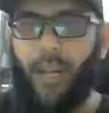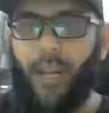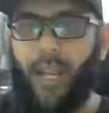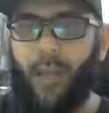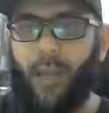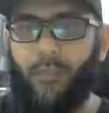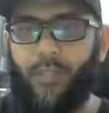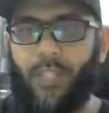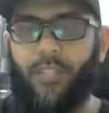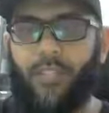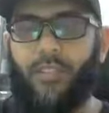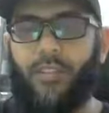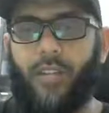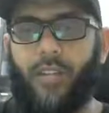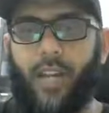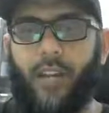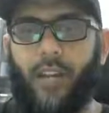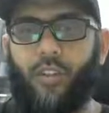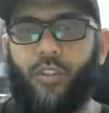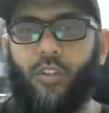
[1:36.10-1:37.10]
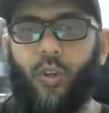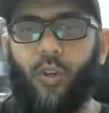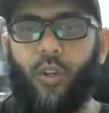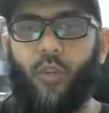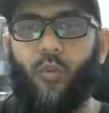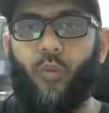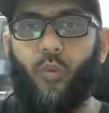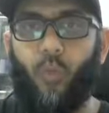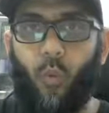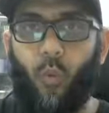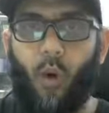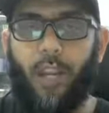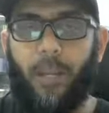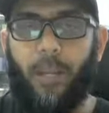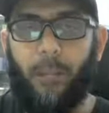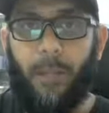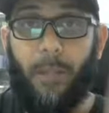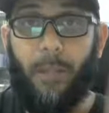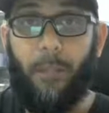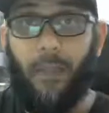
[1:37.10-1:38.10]
I'm just trying to show you
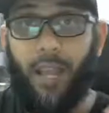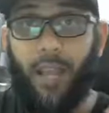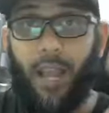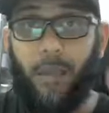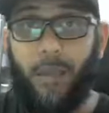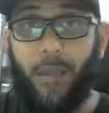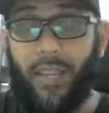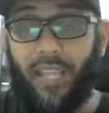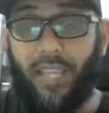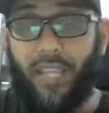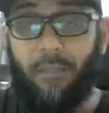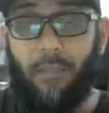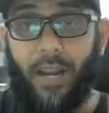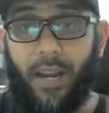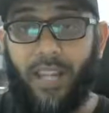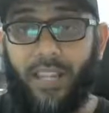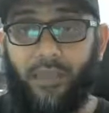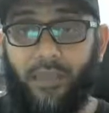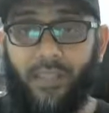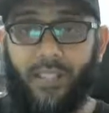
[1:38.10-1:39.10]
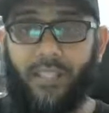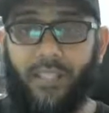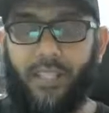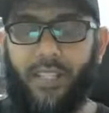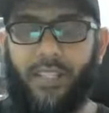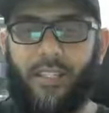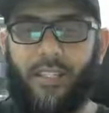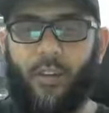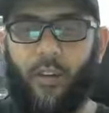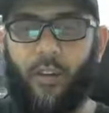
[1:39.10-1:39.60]
what people are making money with it.